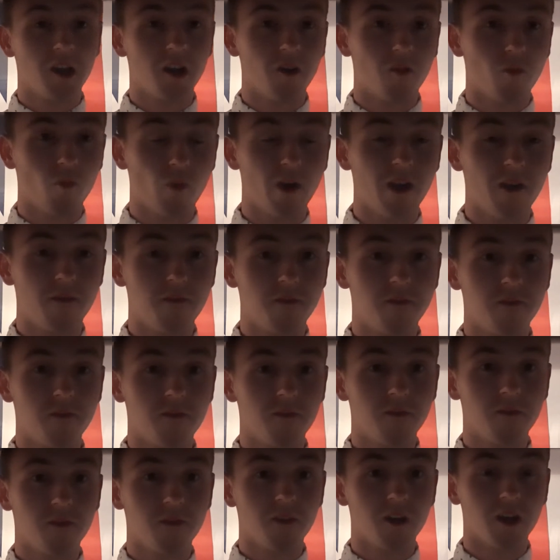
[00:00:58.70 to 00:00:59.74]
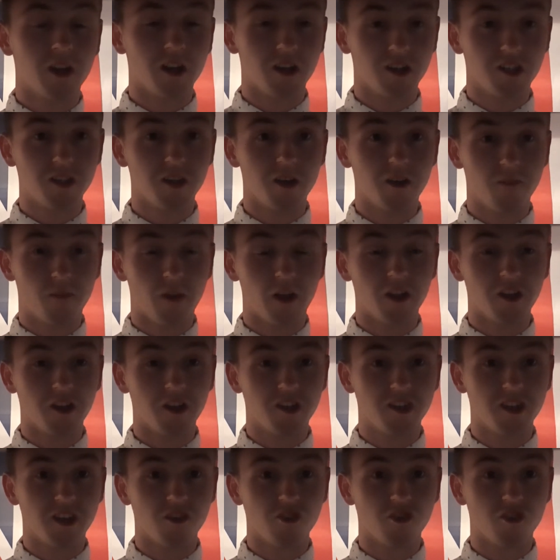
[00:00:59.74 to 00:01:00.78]
with a valid
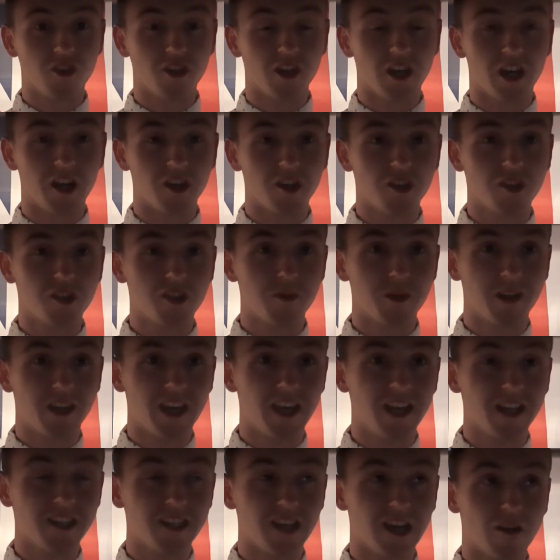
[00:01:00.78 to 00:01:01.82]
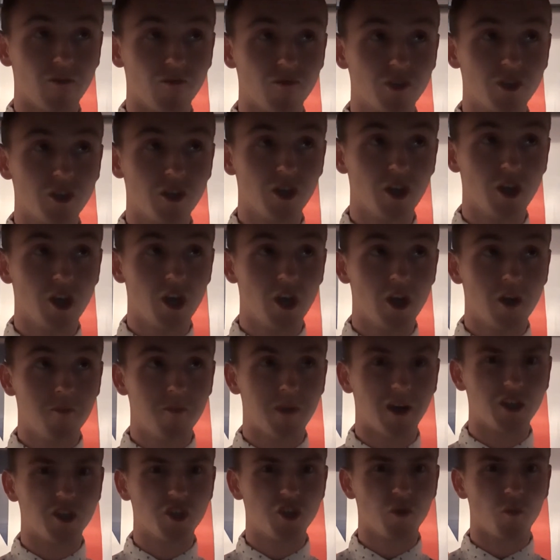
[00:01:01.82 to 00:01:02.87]
exception card to be kicked out
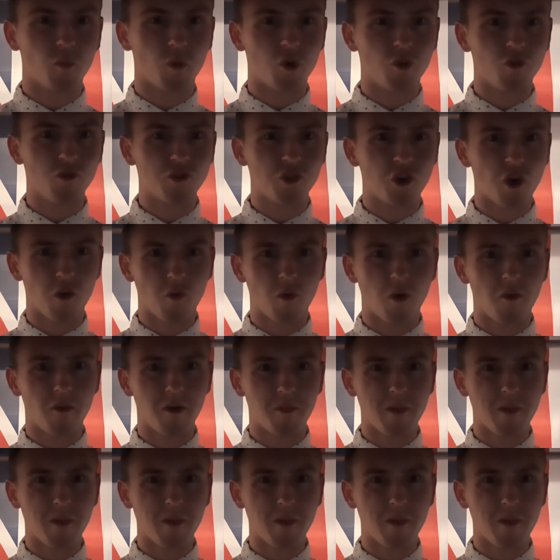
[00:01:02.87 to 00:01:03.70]
by someone who's not wearing a